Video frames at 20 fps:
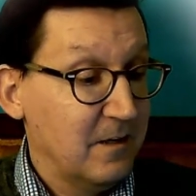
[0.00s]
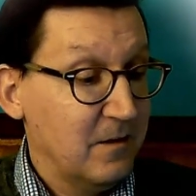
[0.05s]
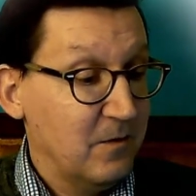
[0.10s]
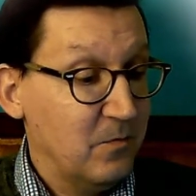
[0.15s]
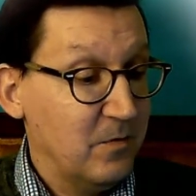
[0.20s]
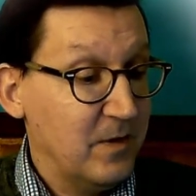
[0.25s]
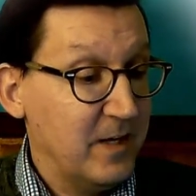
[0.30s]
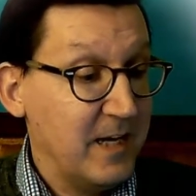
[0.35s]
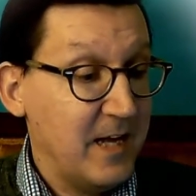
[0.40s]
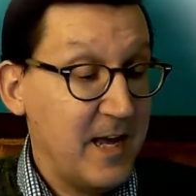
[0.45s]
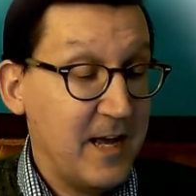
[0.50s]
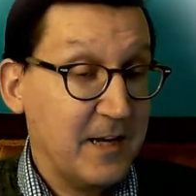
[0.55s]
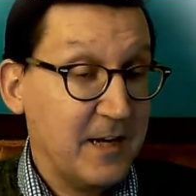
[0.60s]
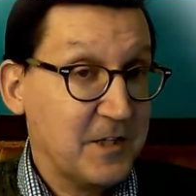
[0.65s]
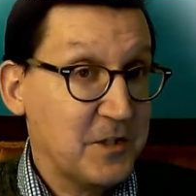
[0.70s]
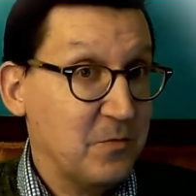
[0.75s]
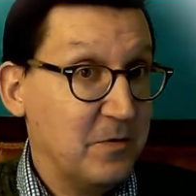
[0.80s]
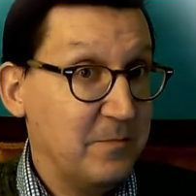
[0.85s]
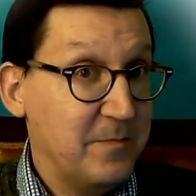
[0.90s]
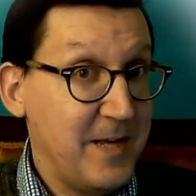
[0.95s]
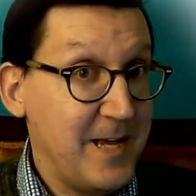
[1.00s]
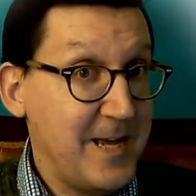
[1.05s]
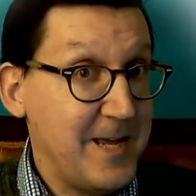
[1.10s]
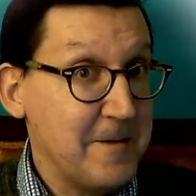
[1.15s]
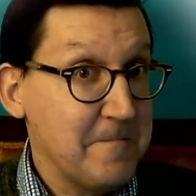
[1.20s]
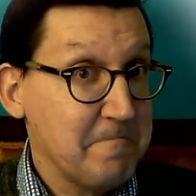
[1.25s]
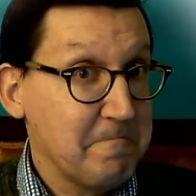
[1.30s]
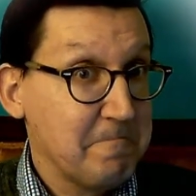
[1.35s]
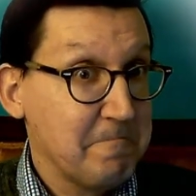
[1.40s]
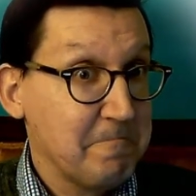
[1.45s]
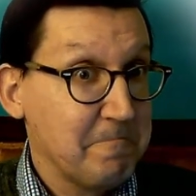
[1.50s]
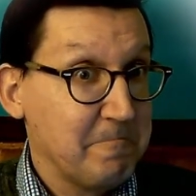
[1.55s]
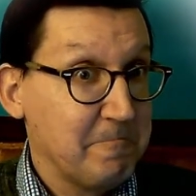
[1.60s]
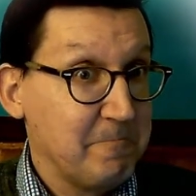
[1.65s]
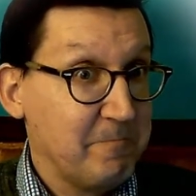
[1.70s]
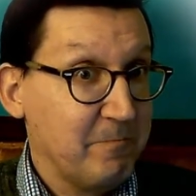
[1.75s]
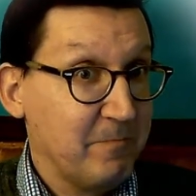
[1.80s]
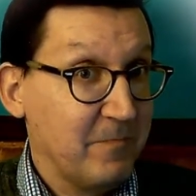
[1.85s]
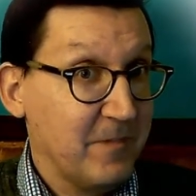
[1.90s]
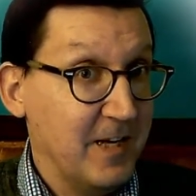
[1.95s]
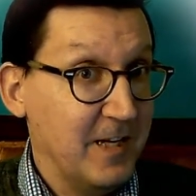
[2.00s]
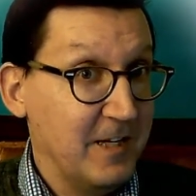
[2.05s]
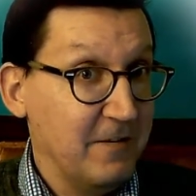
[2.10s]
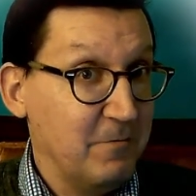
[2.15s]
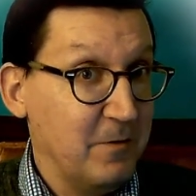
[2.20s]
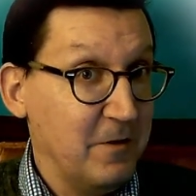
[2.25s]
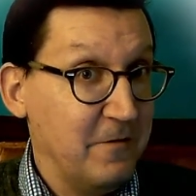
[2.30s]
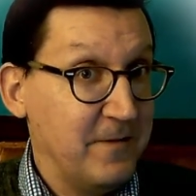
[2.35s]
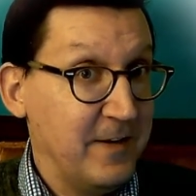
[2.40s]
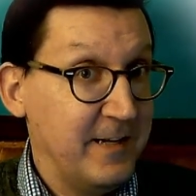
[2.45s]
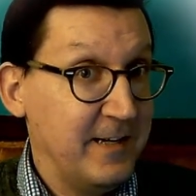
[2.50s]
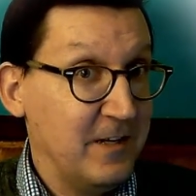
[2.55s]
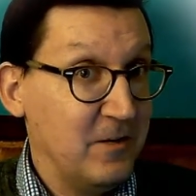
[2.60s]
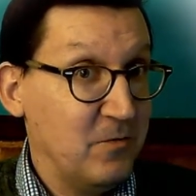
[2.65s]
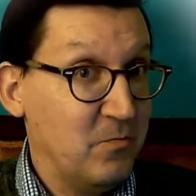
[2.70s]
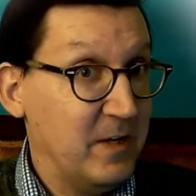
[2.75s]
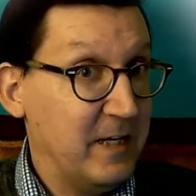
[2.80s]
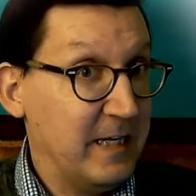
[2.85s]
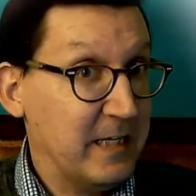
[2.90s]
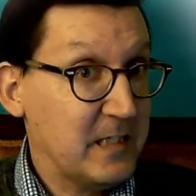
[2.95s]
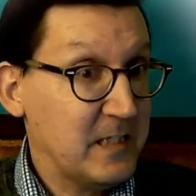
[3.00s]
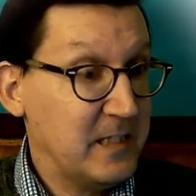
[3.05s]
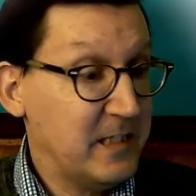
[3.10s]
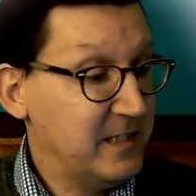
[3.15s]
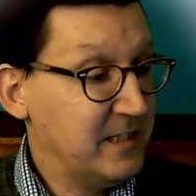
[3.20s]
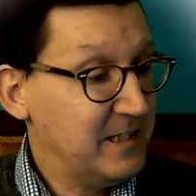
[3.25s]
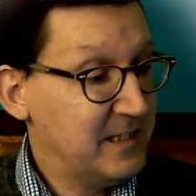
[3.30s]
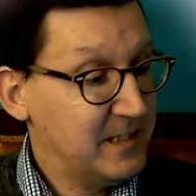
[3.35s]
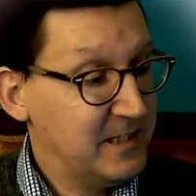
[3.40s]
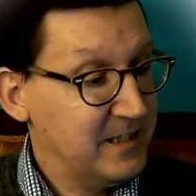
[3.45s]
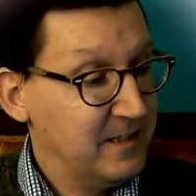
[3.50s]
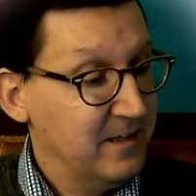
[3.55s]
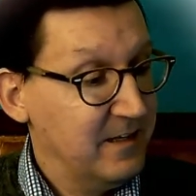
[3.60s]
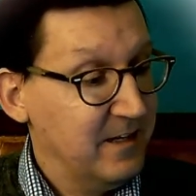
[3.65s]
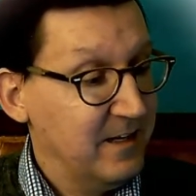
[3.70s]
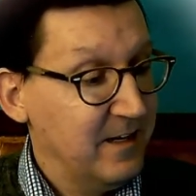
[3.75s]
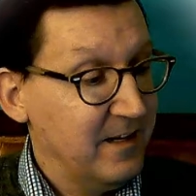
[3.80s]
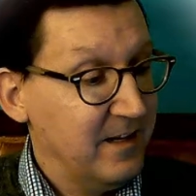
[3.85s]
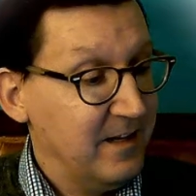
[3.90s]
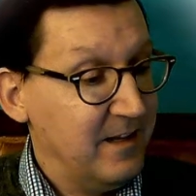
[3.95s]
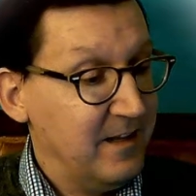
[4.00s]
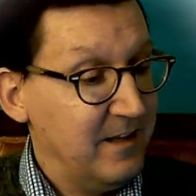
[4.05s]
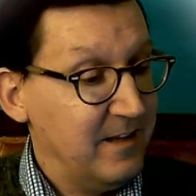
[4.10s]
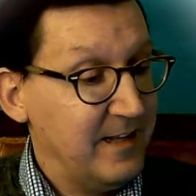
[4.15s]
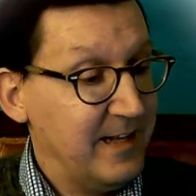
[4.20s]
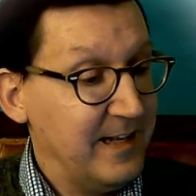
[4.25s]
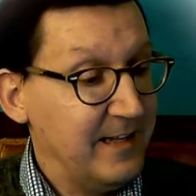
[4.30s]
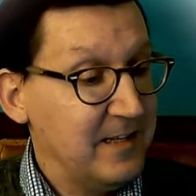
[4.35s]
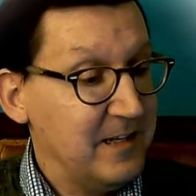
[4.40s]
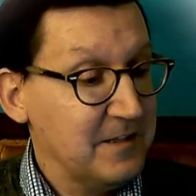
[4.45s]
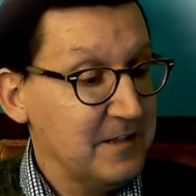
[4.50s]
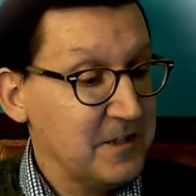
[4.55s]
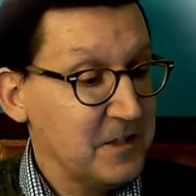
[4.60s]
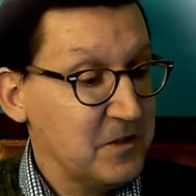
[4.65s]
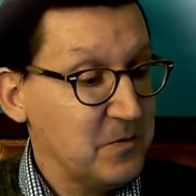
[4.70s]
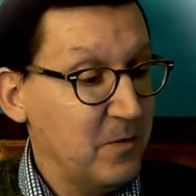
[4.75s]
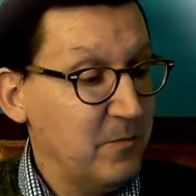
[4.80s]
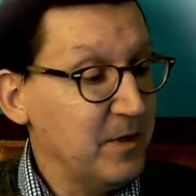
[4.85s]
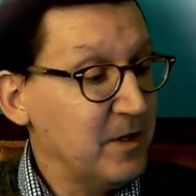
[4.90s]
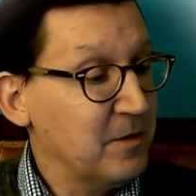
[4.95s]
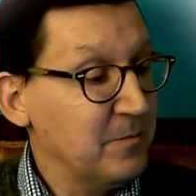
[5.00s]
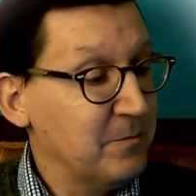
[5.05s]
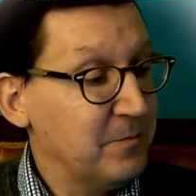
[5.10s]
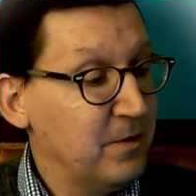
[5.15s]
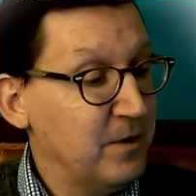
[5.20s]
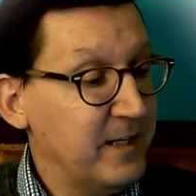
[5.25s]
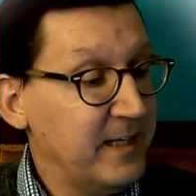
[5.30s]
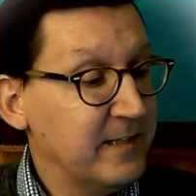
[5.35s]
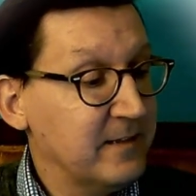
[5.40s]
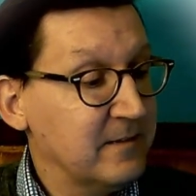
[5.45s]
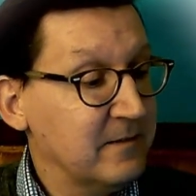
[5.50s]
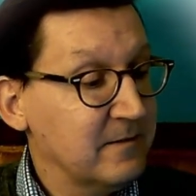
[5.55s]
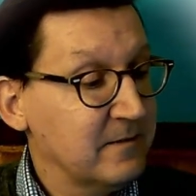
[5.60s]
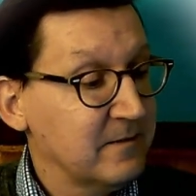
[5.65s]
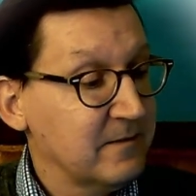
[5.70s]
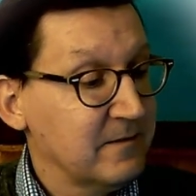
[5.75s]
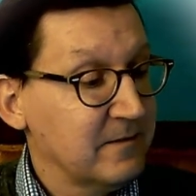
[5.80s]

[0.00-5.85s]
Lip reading: what x would be. And if we find out what x is, that tells us what we can put in